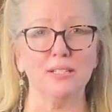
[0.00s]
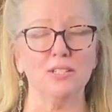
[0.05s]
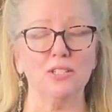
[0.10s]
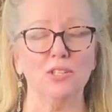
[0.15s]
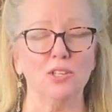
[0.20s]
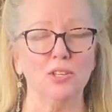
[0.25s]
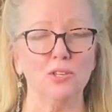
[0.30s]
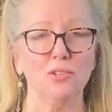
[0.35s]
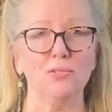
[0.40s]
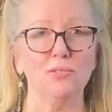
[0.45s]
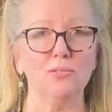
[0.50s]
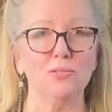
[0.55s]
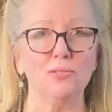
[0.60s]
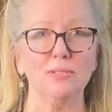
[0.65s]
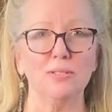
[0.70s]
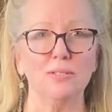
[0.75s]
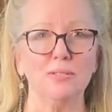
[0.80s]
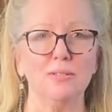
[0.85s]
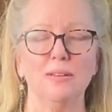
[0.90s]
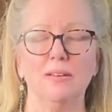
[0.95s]
to
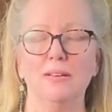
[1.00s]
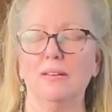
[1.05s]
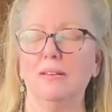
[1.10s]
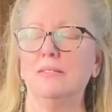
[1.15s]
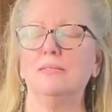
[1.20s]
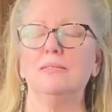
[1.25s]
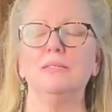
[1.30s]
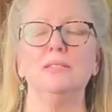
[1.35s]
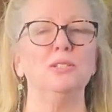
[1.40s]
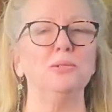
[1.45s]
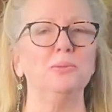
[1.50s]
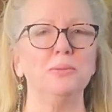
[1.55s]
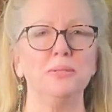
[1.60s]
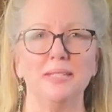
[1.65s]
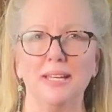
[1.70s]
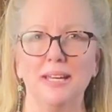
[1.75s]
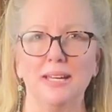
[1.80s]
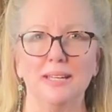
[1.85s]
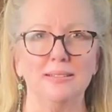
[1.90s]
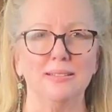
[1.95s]
use
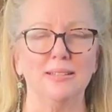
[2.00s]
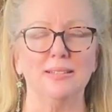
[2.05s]
it.